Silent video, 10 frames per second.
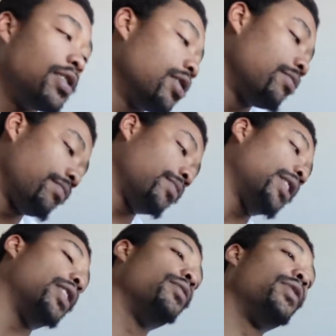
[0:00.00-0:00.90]
So I'm
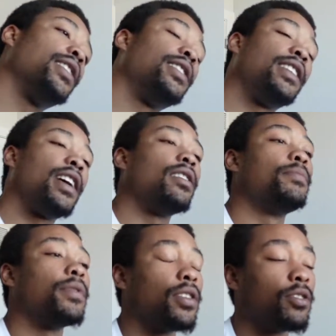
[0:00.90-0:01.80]
resting that
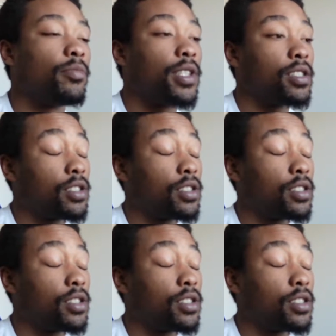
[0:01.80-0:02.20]
up a little bit.